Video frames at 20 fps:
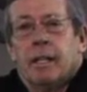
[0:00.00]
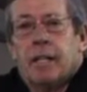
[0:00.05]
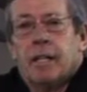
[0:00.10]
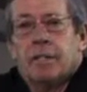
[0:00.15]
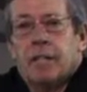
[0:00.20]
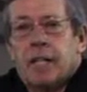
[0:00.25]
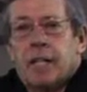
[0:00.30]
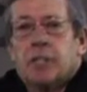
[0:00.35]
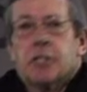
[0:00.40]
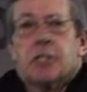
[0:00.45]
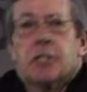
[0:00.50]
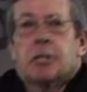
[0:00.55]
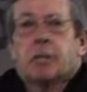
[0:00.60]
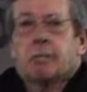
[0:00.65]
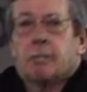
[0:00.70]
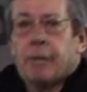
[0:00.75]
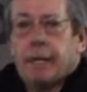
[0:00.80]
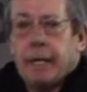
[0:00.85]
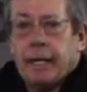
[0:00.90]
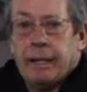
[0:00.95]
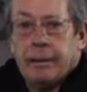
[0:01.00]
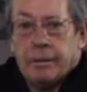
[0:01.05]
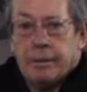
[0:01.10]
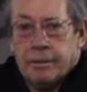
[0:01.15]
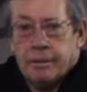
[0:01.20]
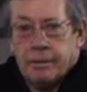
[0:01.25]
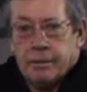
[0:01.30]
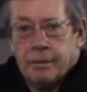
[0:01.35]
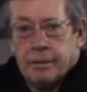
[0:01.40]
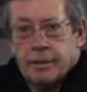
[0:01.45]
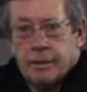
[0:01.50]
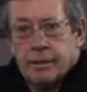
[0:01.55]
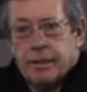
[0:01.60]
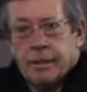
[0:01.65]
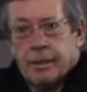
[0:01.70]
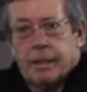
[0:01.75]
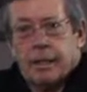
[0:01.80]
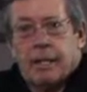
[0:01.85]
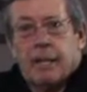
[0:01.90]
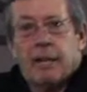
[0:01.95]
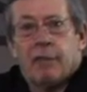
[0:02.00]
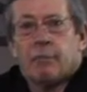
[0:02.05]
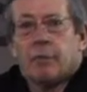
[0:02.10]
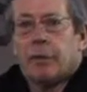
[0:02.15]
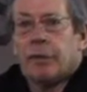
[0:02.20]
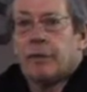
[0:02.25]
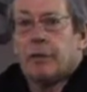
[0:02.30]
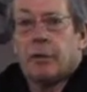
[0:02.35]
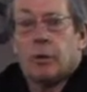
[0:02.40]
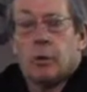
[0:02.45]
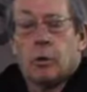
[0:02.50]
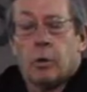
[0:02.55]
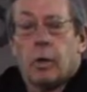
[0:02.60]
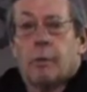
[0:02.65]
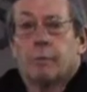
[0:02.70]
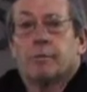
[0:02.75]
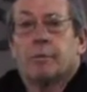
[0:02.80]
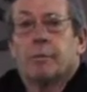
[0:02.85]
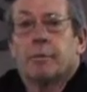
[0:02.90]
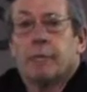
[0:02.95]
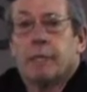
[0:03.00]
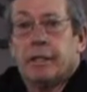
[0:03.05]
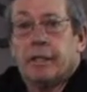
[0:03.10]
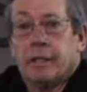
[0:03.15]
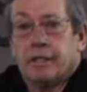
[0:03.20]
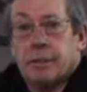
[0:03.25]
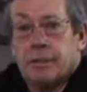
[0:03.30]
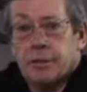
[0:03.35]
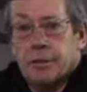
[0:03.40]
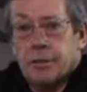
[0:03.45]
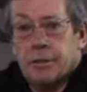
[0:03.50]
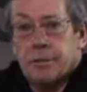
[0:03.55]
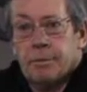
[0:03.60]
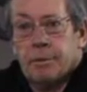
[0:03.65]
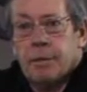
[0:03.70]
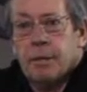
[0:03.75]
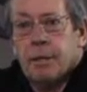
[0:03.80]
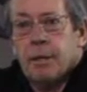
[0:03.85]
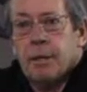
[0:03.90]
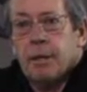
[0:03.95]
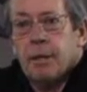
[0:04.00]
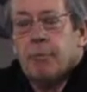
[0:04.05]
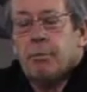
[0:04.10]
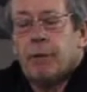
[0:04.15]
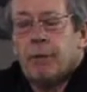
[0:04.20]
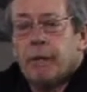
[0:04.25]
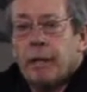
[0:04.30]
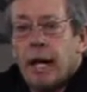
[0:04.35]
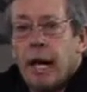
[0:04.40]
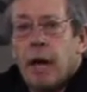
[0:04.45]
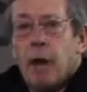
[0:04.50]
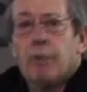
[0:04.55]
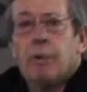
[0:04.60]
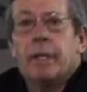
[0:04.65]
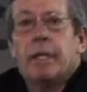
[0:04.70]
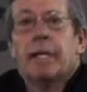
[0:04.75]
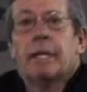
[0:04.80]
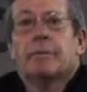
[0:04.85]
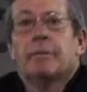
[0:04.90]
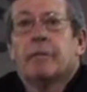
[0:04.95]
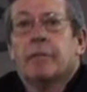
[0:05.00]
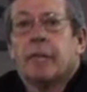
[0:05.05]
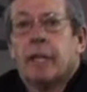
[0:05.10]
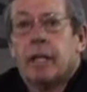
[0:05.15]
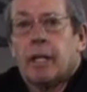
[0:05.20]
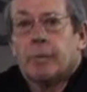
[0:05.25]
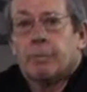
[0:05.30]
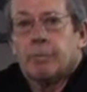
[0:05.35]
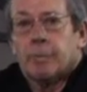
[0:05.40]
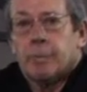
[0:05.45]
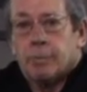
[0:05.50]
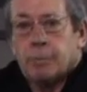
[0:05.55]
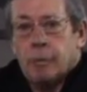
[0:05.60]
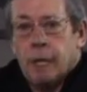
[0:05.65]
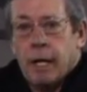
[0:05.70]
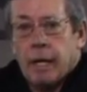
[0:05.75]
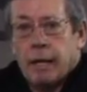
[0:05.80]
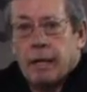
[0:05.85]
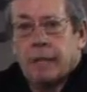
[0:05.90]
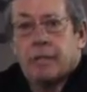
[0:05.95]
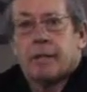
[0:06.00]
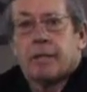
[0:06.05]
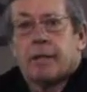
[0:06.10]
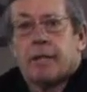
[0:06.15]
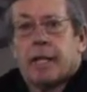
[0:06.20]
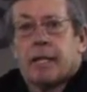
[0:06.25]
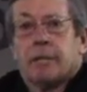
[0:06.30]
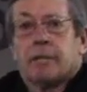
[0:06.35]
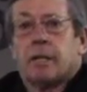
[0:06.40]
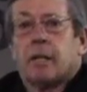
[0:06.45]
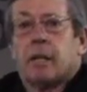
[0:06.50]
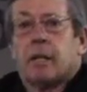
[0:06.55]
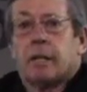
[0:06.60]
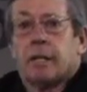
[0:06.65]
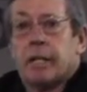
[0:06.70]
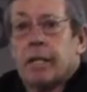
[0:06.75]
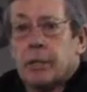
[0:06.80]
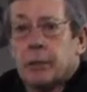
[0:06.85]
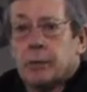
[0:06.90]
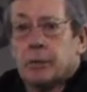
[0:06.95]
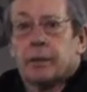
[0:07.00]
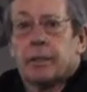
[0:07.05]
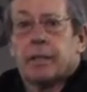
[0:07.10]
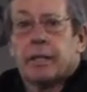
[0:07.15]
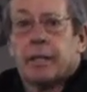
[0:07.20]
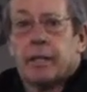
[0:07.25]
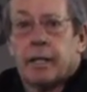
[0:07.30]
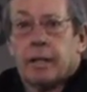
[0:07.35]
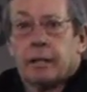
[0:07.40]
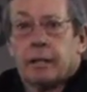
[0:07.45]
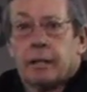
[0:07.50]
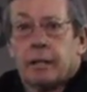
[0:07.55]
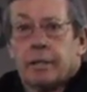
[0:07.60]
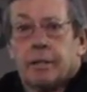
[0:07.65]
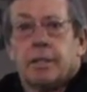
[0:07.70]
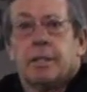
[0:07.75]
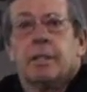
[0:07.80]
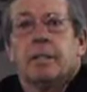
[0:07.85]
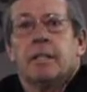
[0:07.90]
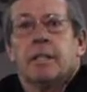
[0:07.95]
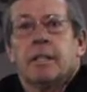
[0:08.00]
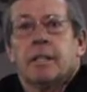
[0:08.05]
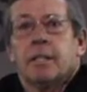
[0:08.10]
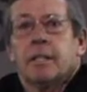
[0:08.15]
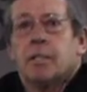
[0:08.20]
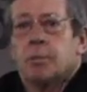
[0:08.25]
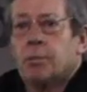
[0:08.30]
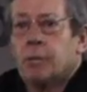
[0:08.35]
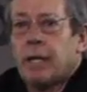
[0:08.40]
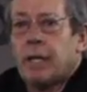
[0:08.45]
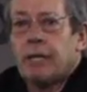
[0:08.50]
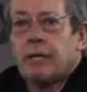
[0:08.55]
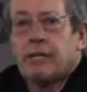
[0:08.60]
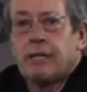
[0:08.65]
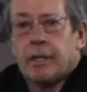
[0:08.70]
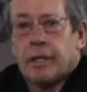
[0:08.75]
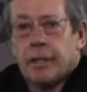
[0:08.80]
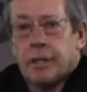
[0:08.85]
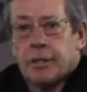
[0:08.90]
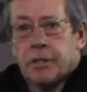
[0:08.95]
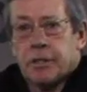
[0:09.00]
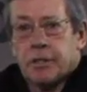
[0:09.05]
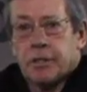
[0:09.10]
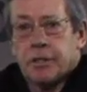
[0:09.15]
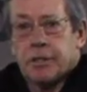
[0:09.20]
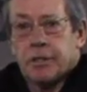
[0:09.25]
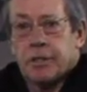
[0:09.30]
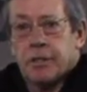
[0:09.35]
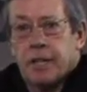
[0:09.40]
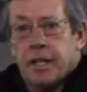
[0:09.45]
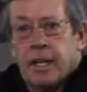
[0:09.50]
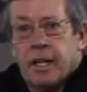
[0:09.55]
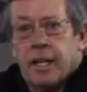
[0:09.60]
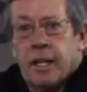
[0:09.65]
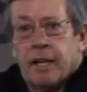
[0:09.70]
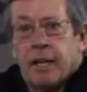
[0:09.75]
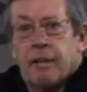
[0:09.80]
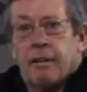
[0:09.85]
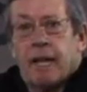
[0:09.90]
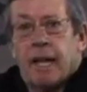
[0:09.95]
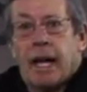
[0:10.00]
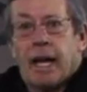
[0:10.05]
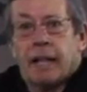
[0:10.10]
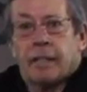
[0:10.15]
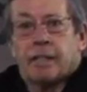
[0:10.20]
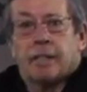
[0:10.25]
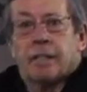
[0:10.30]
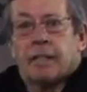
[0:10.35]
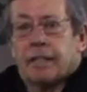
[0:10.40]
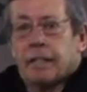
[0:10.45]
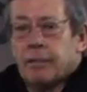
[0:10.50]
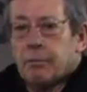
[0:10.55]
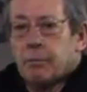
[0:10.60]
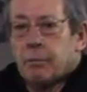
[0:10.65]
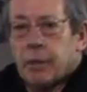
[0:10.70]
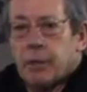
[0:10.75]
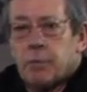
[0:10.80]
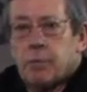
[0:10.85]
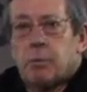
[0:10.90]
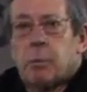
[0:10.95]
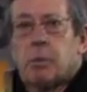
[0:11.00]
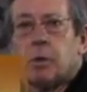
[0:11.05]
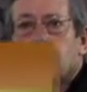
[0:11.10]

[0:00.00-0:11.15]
texture and paint have been the norm for many years. But now we have developed products that are integrally colored, sprayed finishes that give much more